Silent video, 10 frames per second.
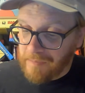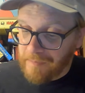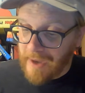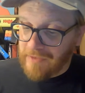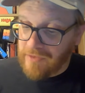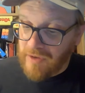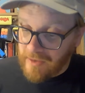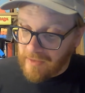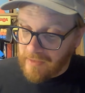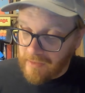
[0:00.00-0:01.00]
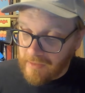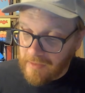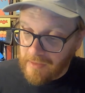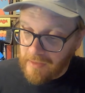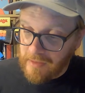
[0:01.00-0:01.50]
backstreet.
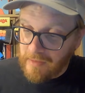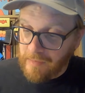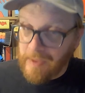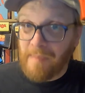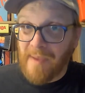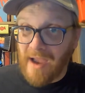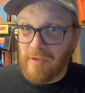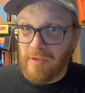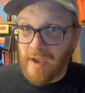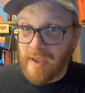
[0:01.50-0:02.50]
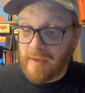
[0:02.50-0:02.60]
They're back, all right.